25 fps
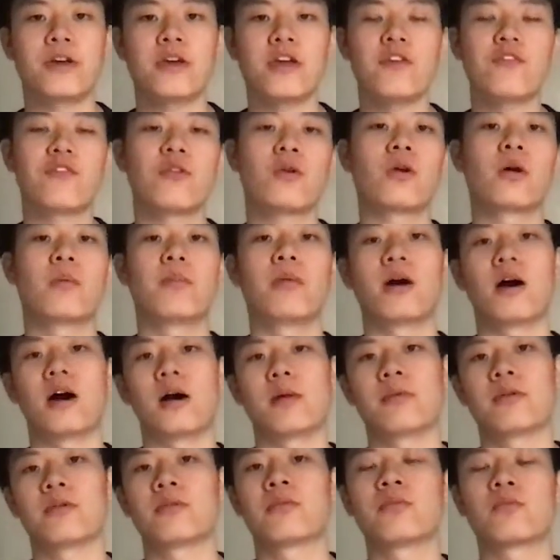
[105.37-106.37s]
If you're
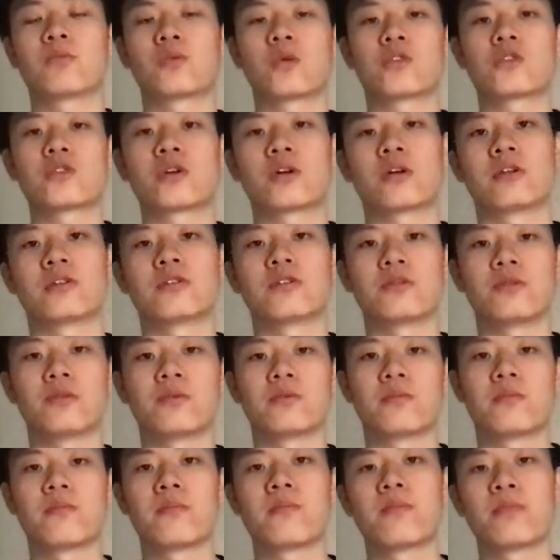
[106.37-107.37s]
Bob, what you gonna do?
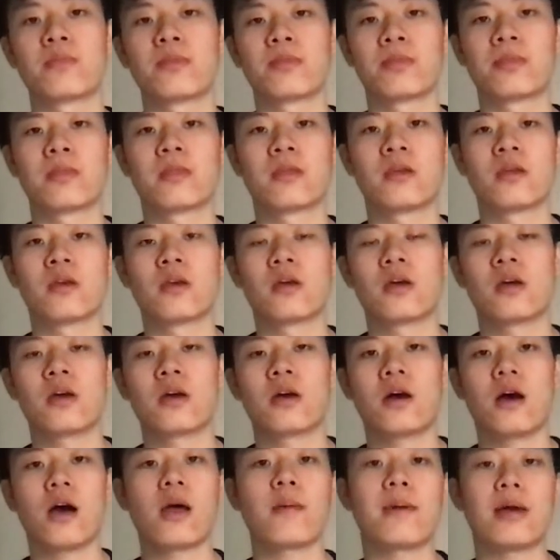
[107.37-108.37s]

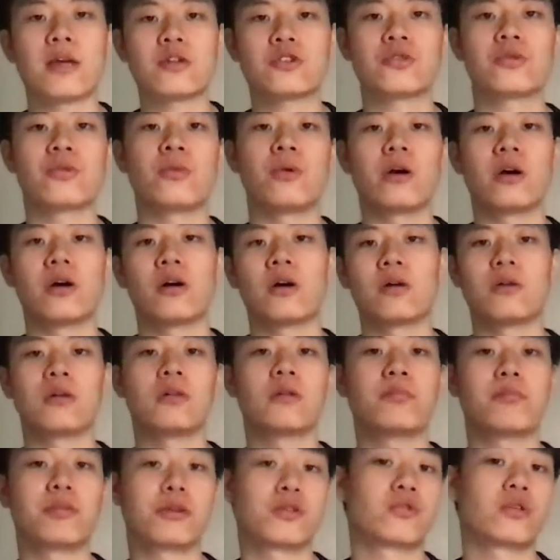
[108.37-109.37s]
I bet you will
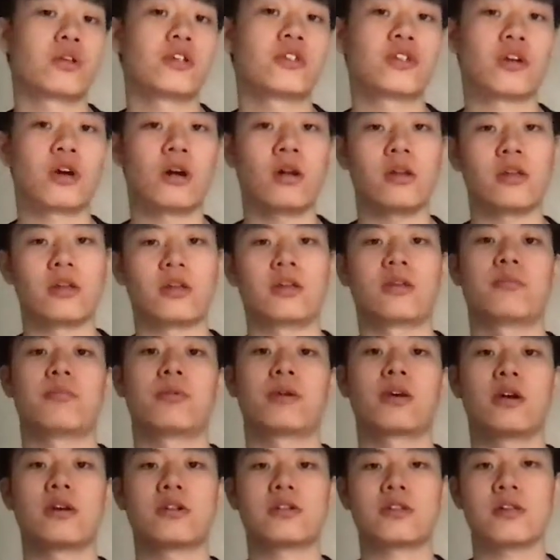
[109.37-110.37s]
betray Charlie
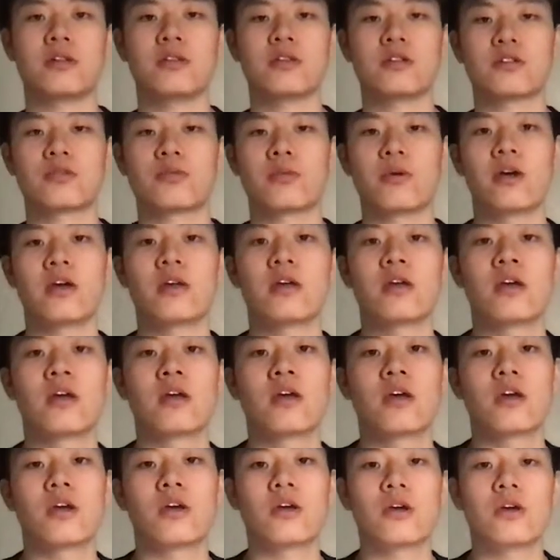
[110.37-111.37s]
because in this way,
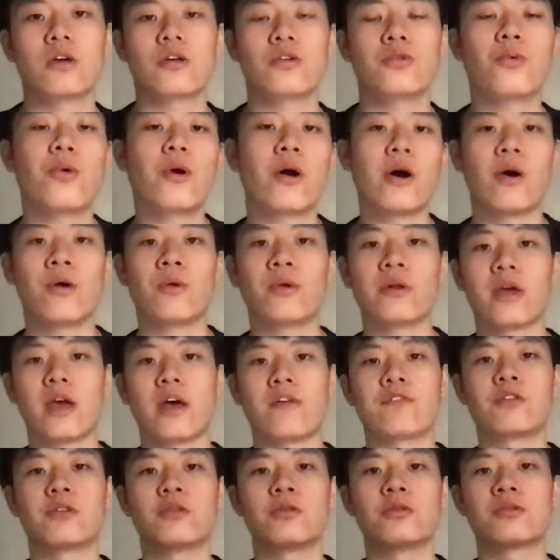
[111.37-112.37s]
you will only
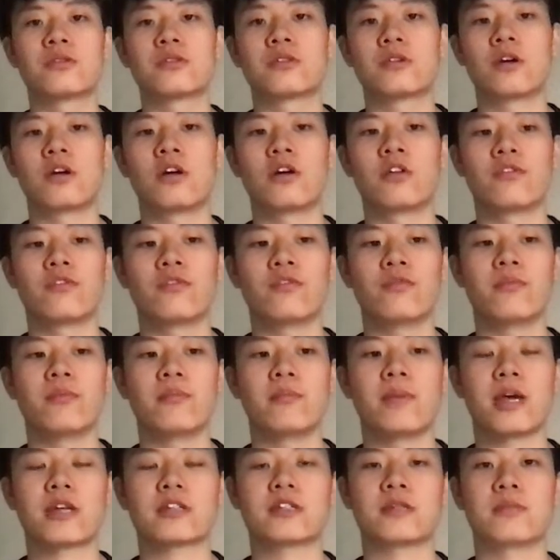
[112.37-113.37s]
have to serve
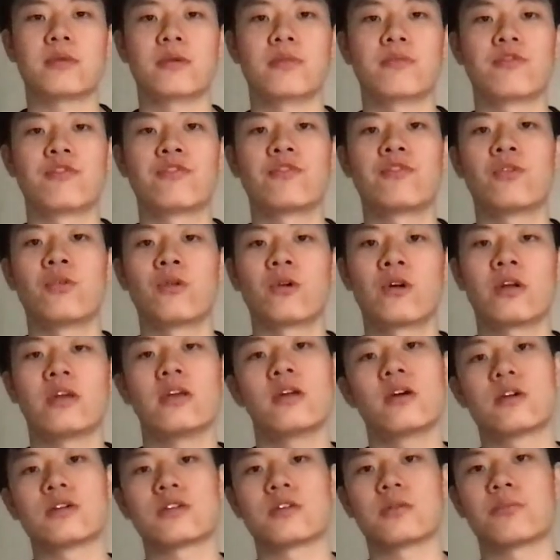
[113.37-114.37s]
maximum 4
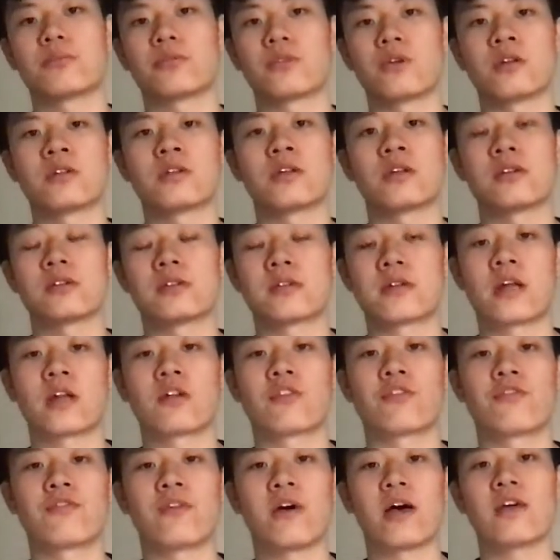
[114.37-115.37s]
years in prison instead
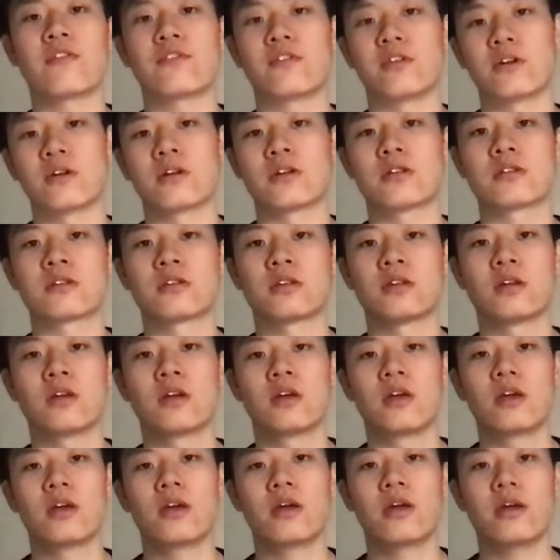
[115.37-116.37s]
of 5 years,
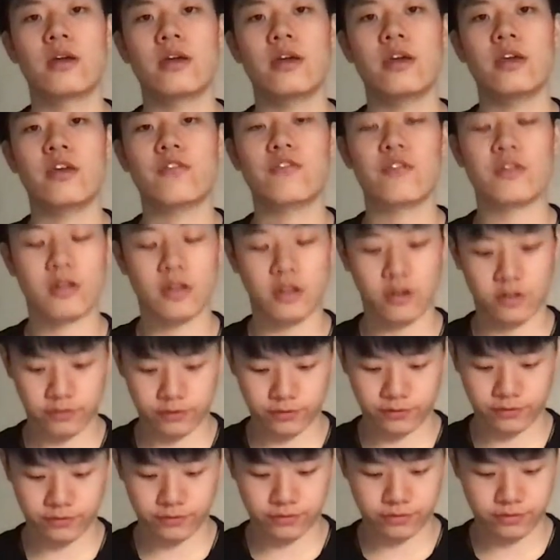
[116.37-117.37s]
even
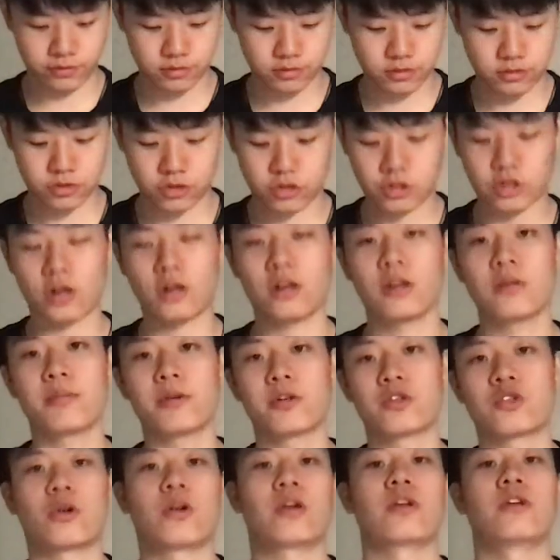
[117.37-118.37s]
if Charlie
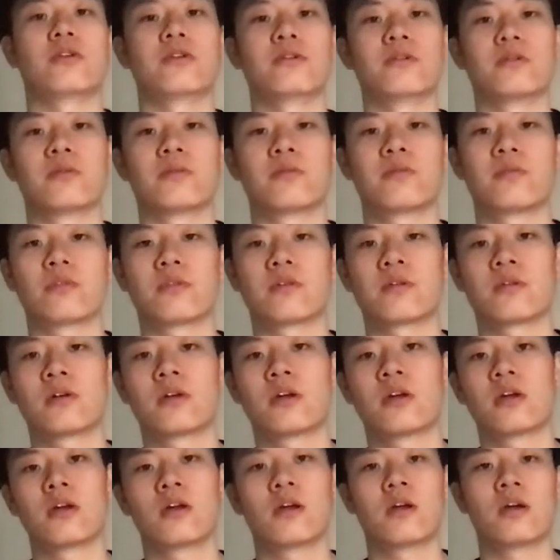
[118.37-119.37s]
betray you,
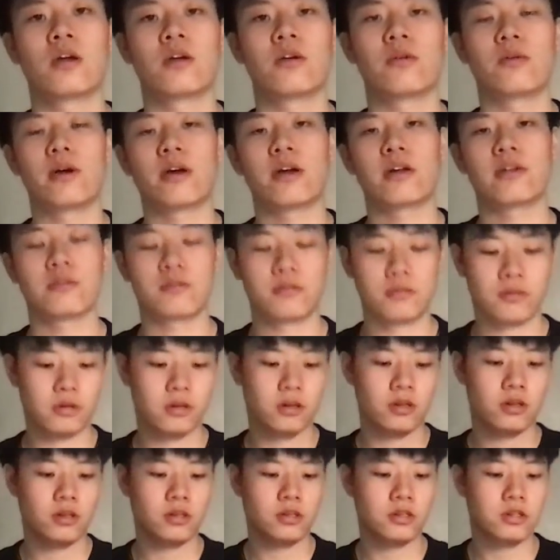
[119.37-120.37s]
right?
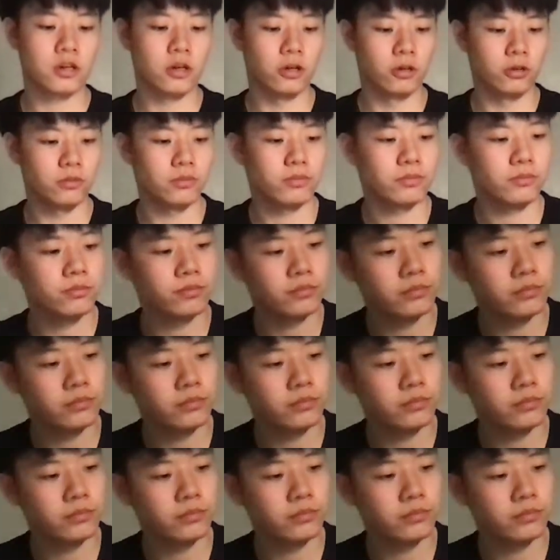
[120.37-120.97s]
So